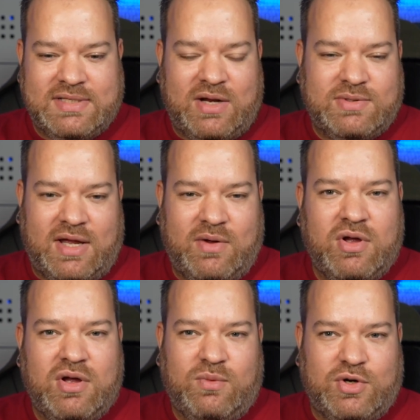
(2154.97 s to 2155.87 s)
And then it was like,
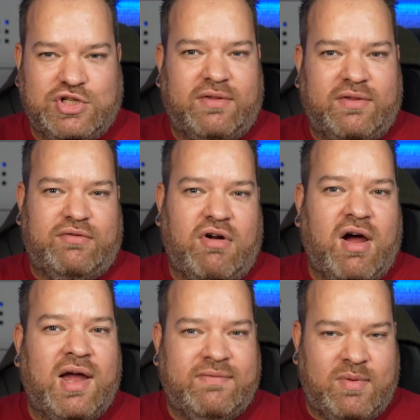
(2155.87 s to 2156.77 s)
"What's your
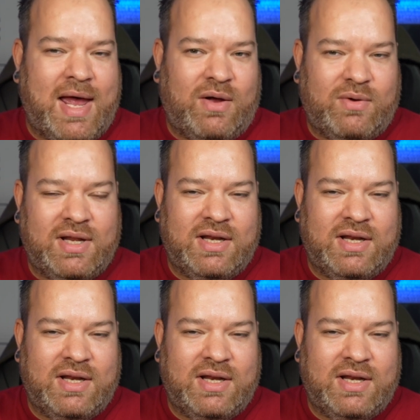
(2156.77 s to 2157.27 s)
thrive amount?"